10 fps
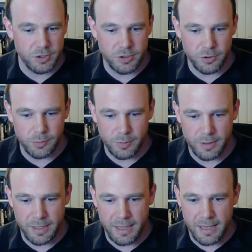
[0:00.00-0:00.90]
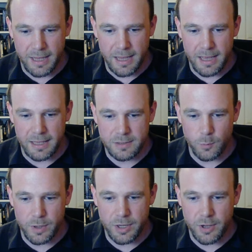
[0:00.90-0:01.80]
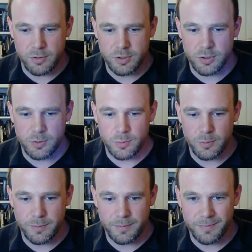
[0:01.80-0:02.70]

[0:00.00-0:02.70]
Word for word: do is we're going to,